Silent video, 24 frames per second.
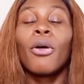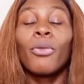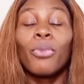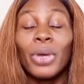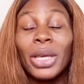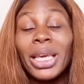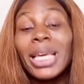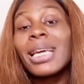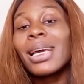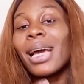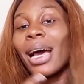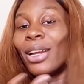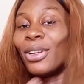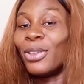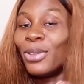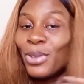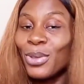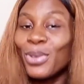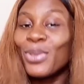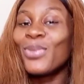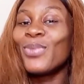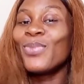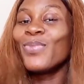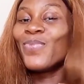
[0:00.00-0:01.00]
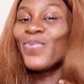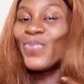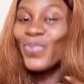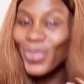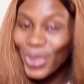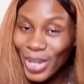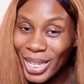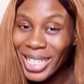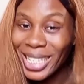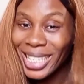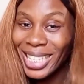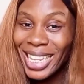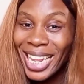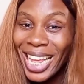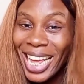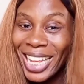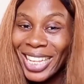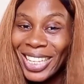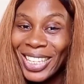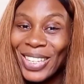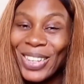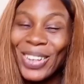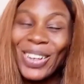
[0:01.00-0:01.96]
we can do business.